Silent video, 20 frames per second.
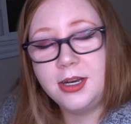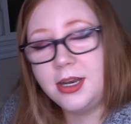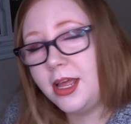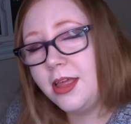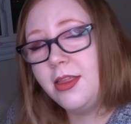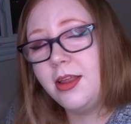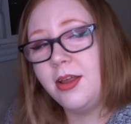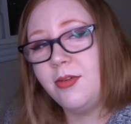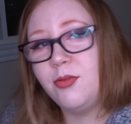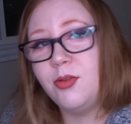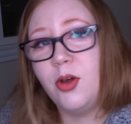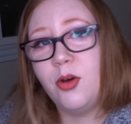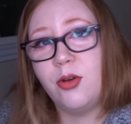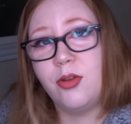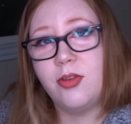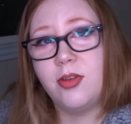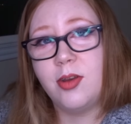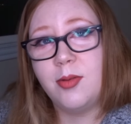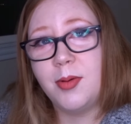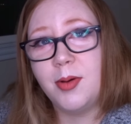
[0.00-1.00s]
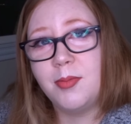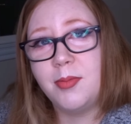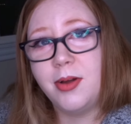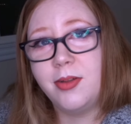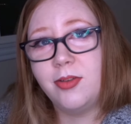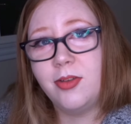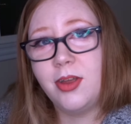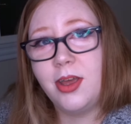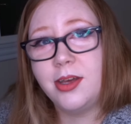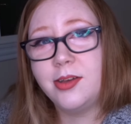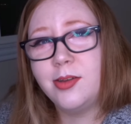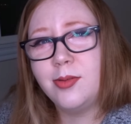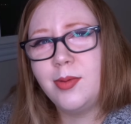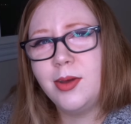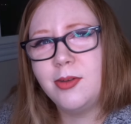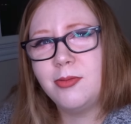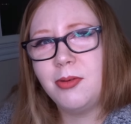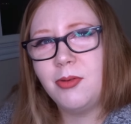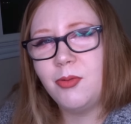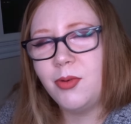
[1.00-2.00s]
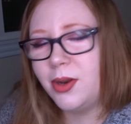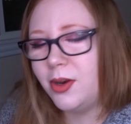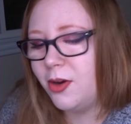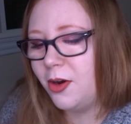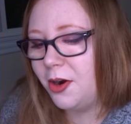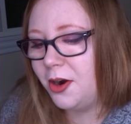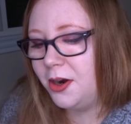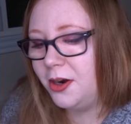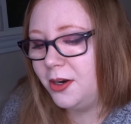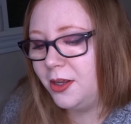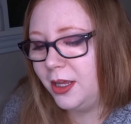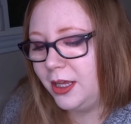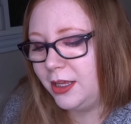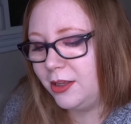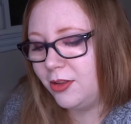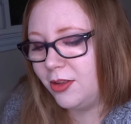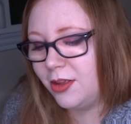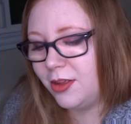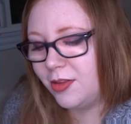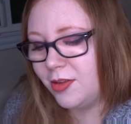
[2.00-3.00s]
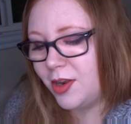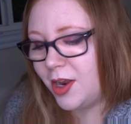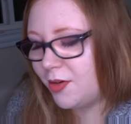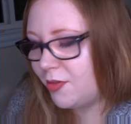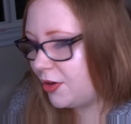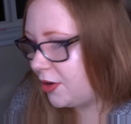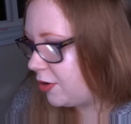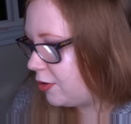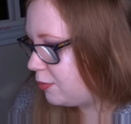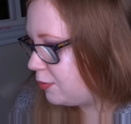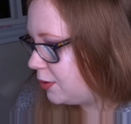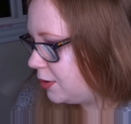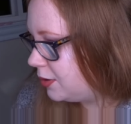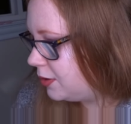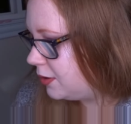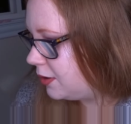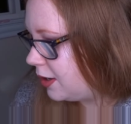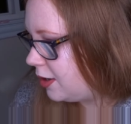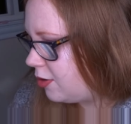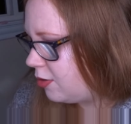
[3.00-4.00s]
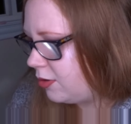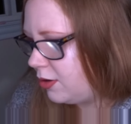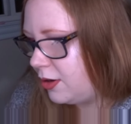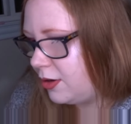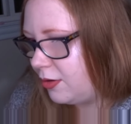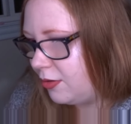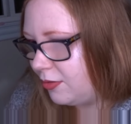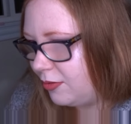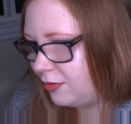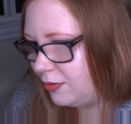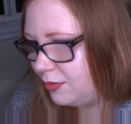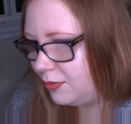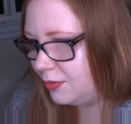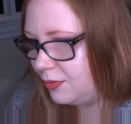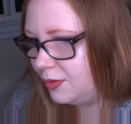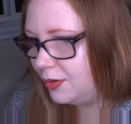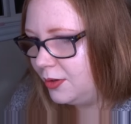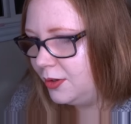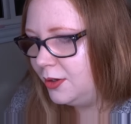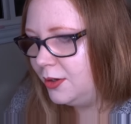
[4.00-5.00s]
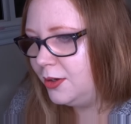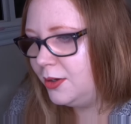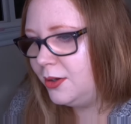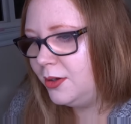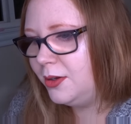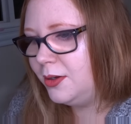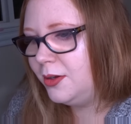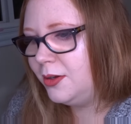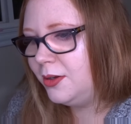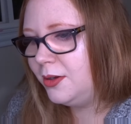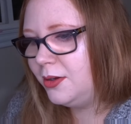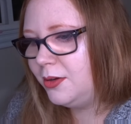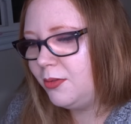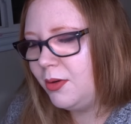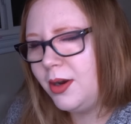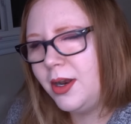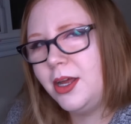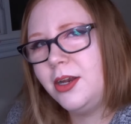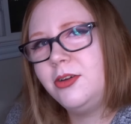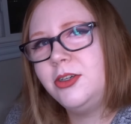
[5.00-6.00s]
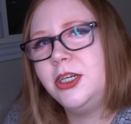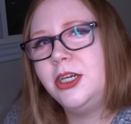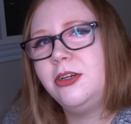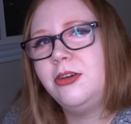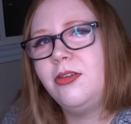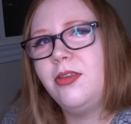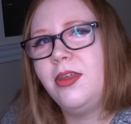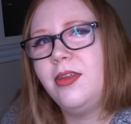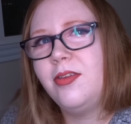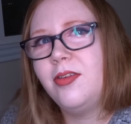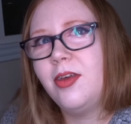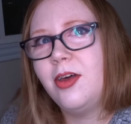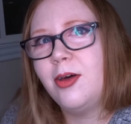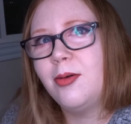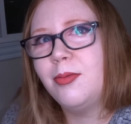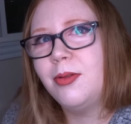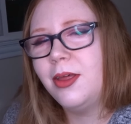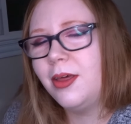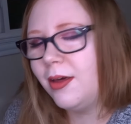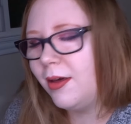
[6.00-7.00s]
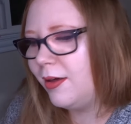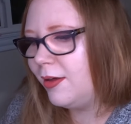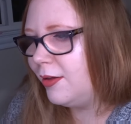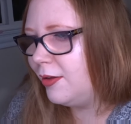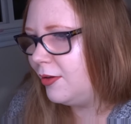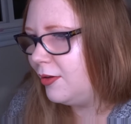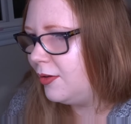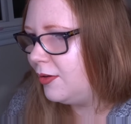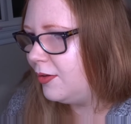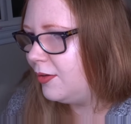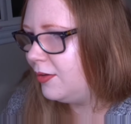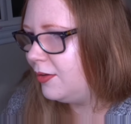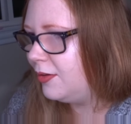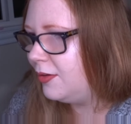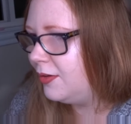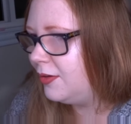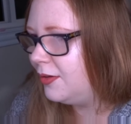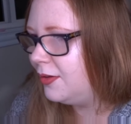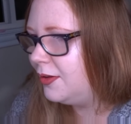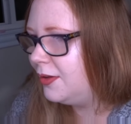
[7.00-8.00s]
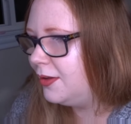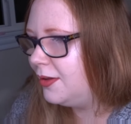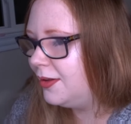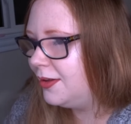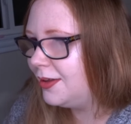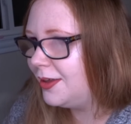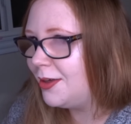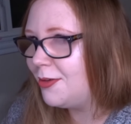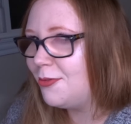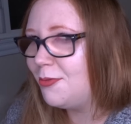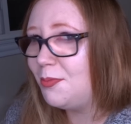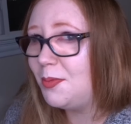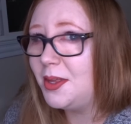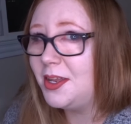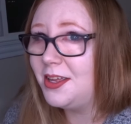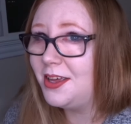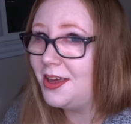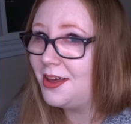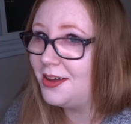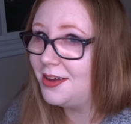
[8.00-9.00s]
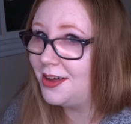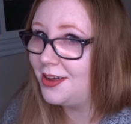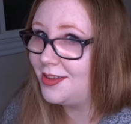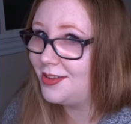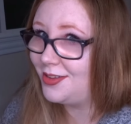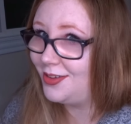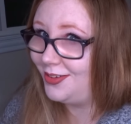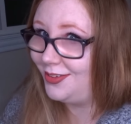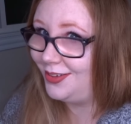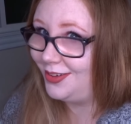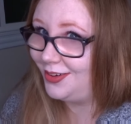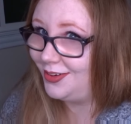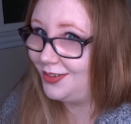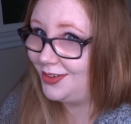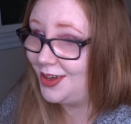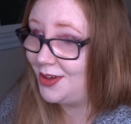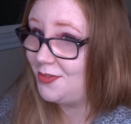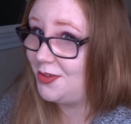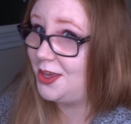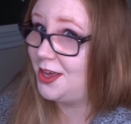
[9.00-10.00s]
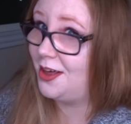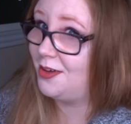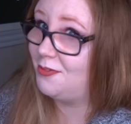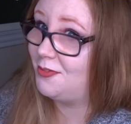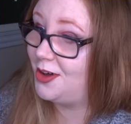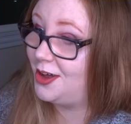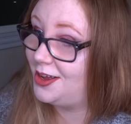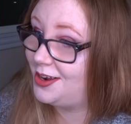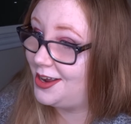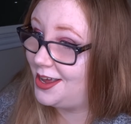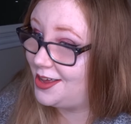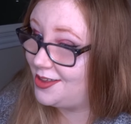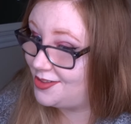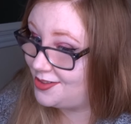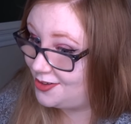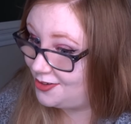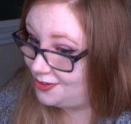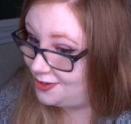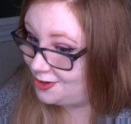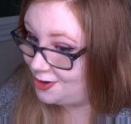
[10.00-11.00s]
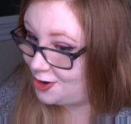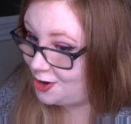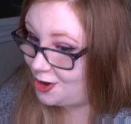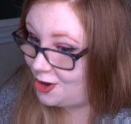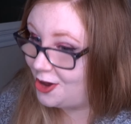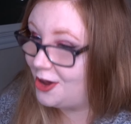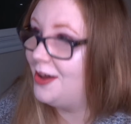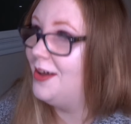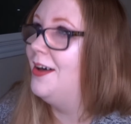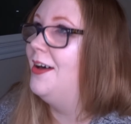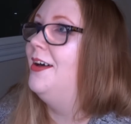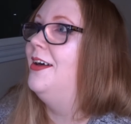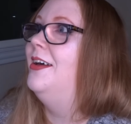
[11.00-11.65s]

now that I've noticed it about Monsta X, it makes me wonder, like, is it every group? I don't know. Why not change things up? Like, give Miriaka solo, give Yaman a solo. Oh.